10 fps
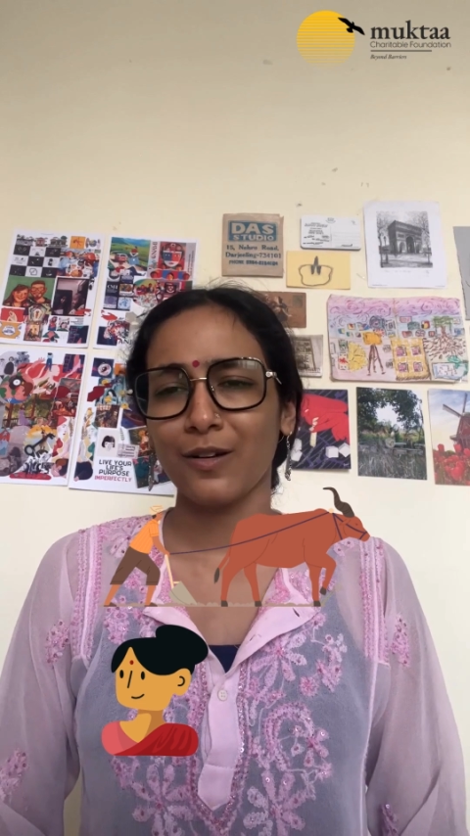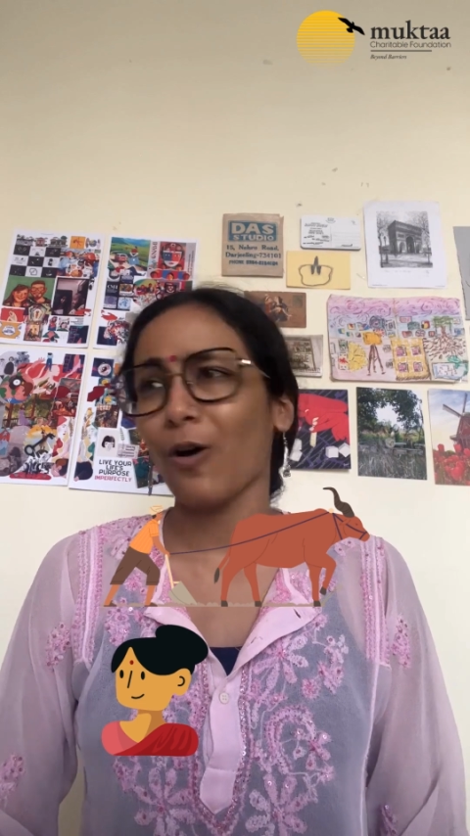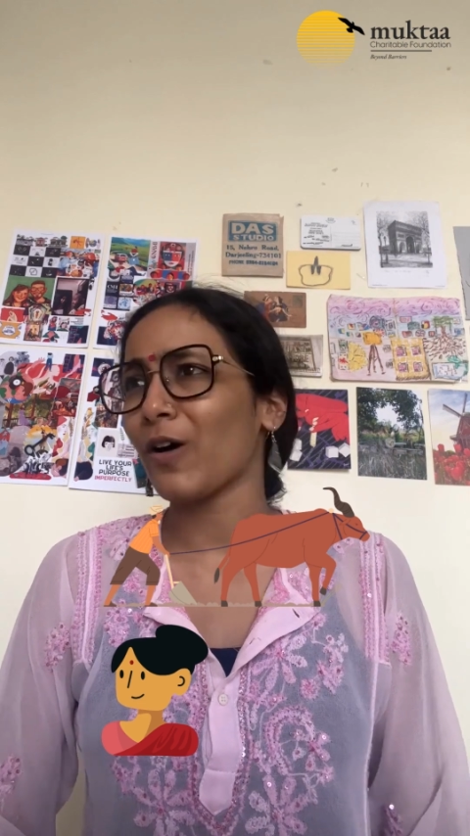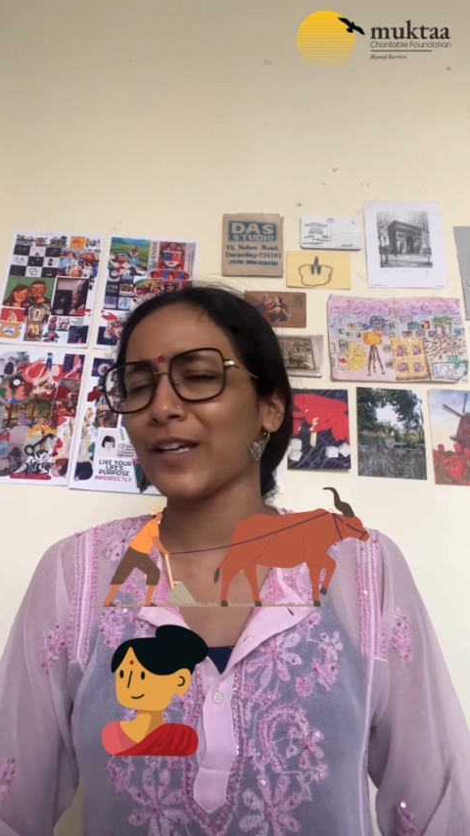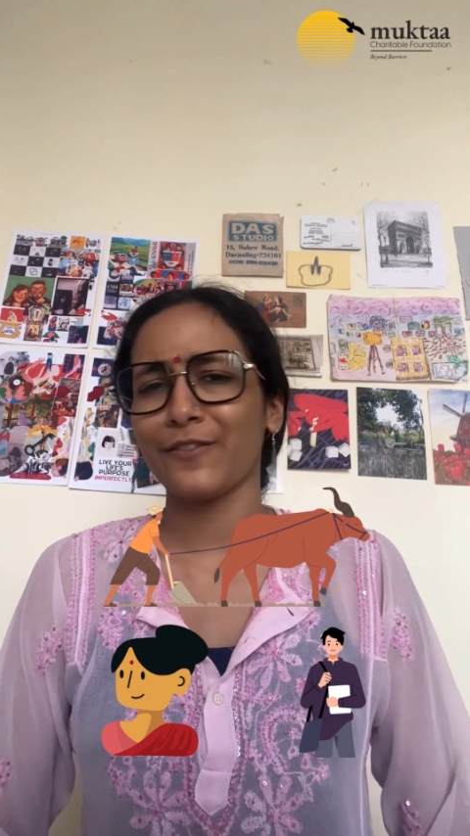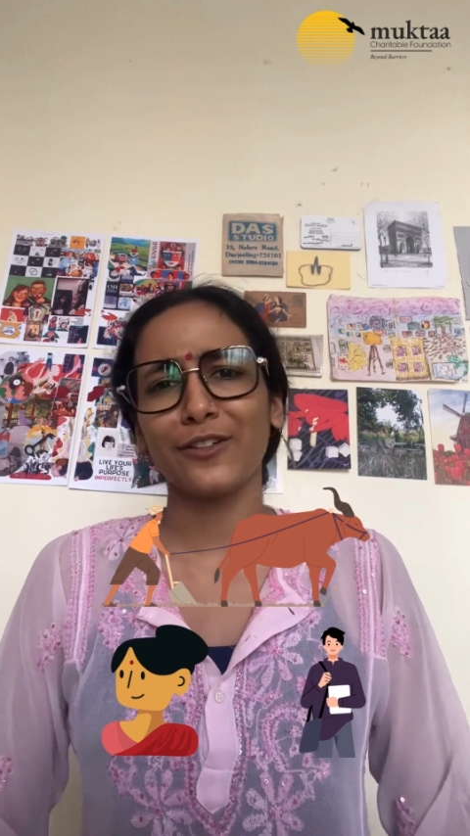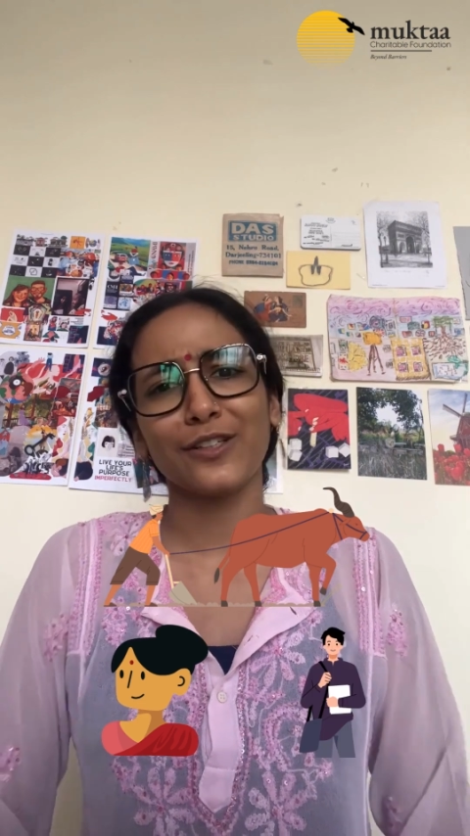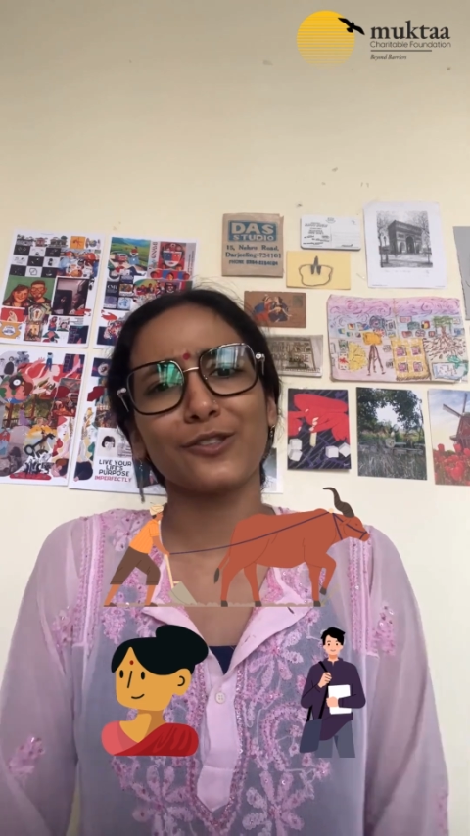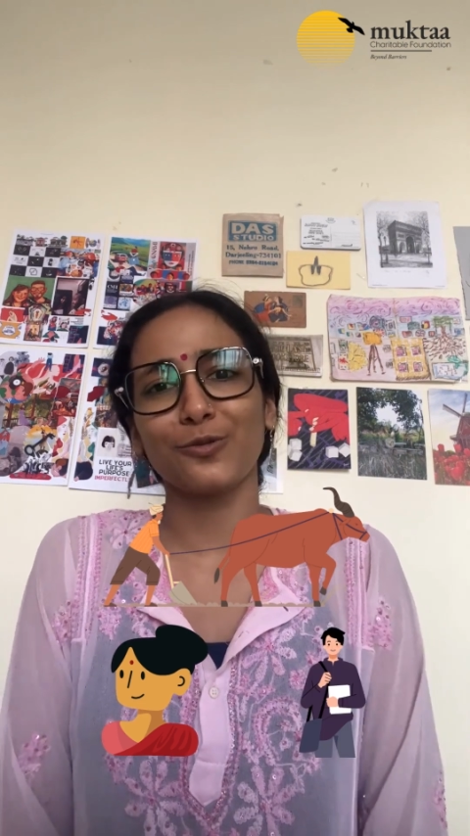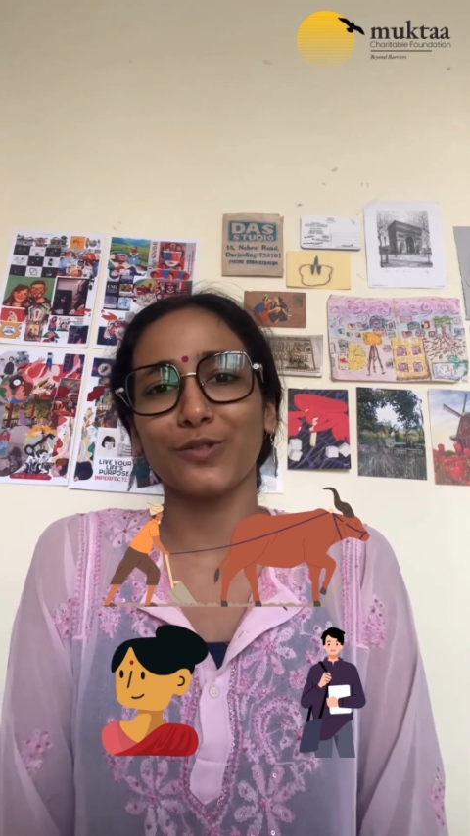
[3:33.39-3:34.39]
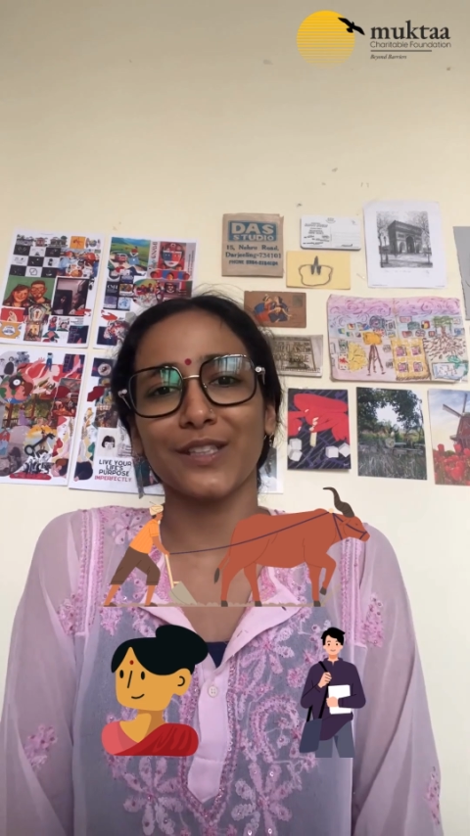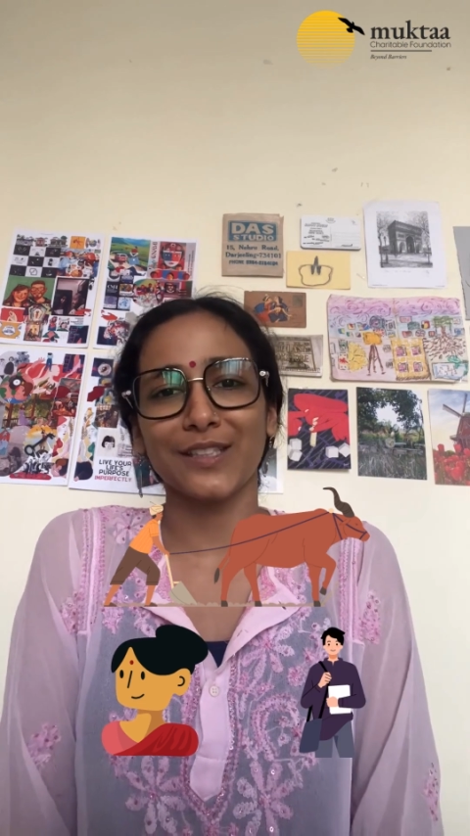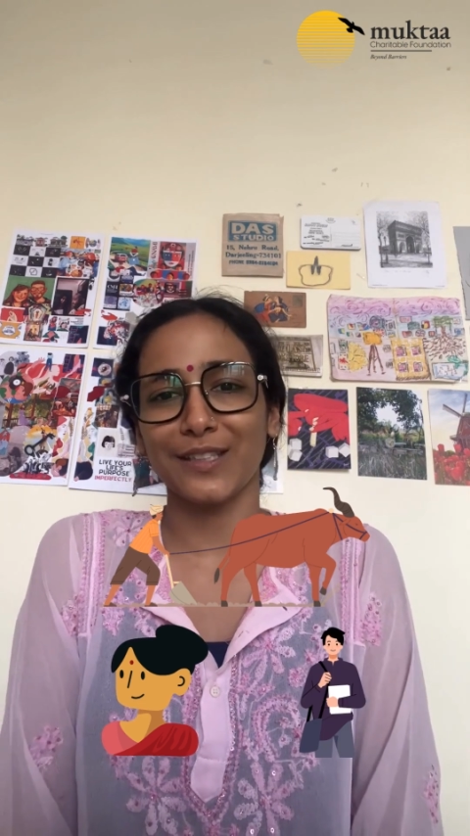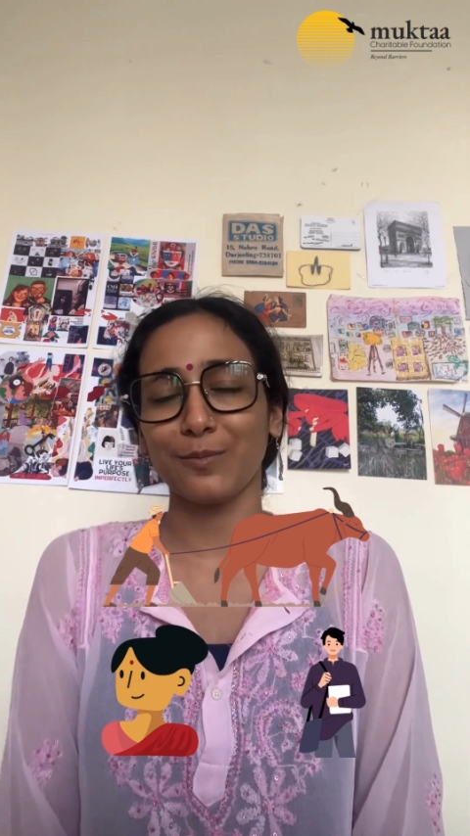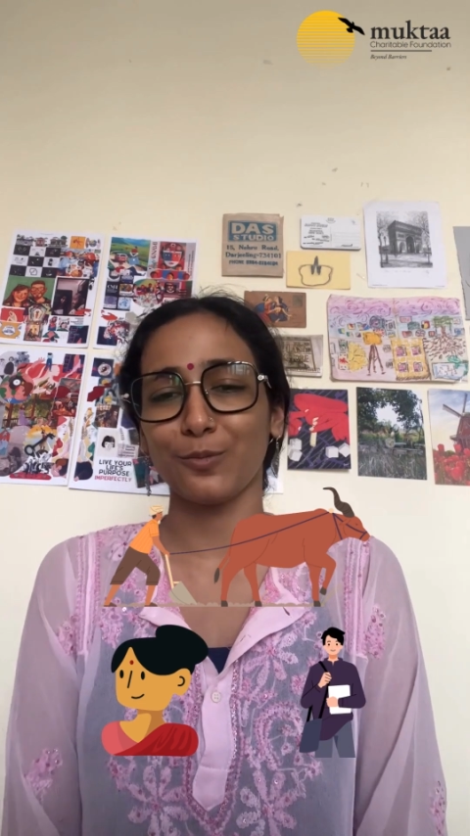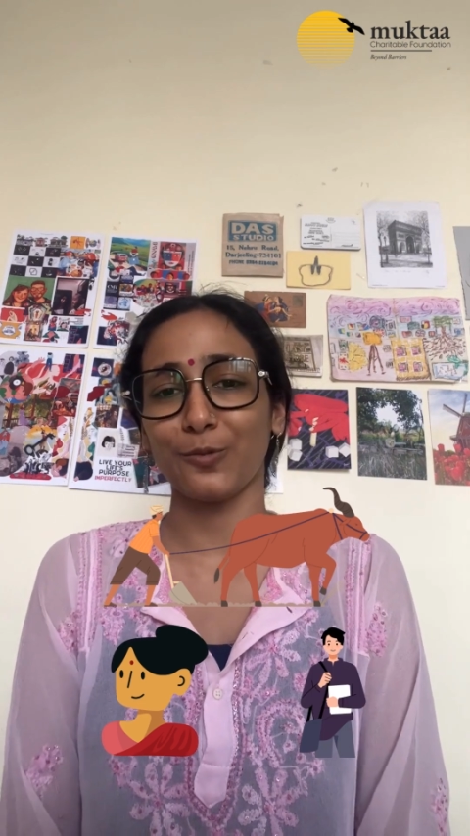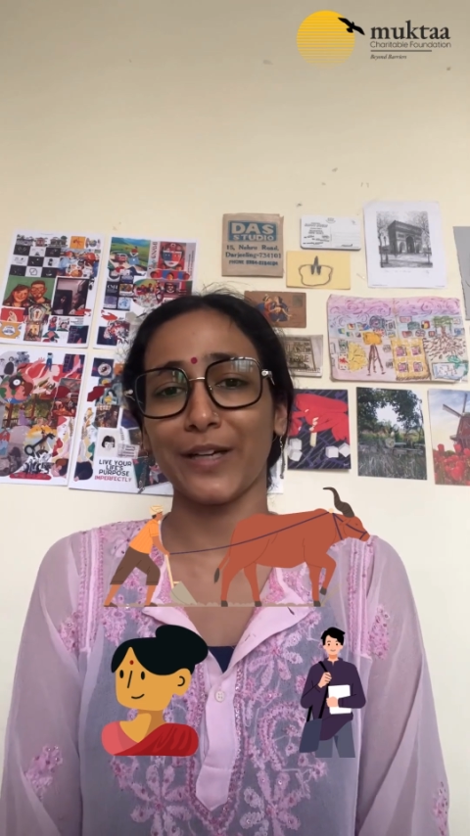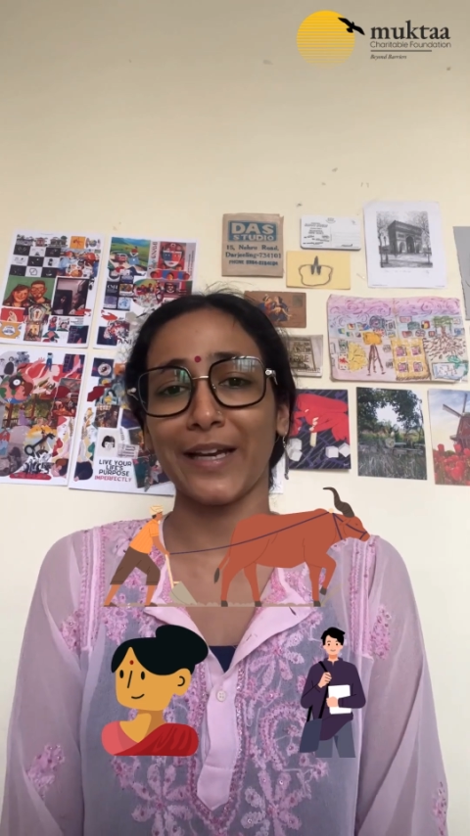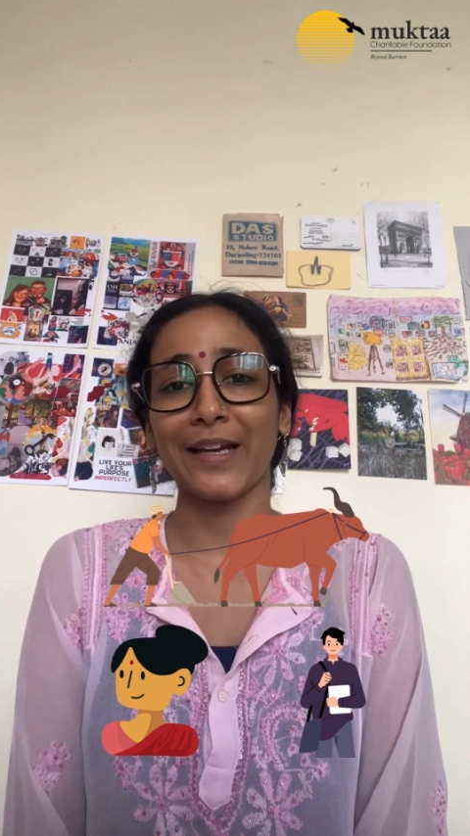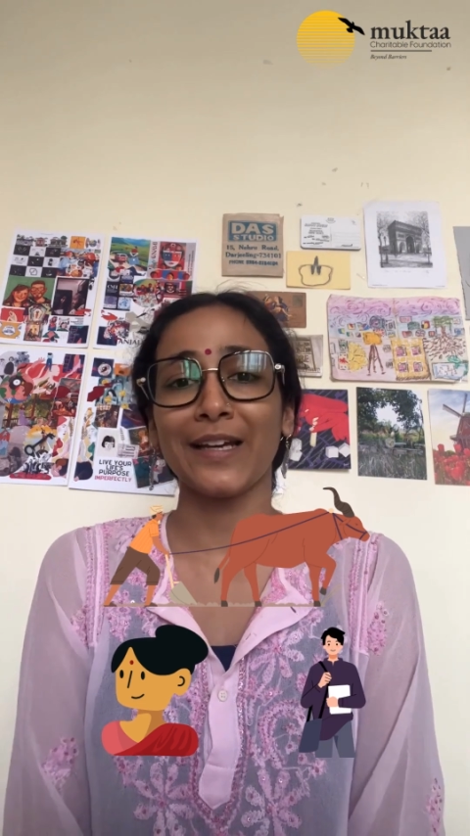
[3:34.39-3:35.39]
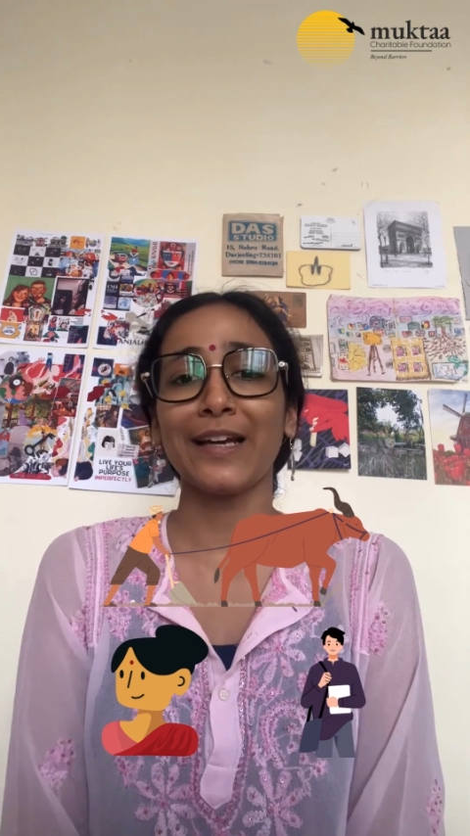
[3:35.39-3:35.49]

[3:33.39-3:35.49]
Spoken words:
or even a student in Pune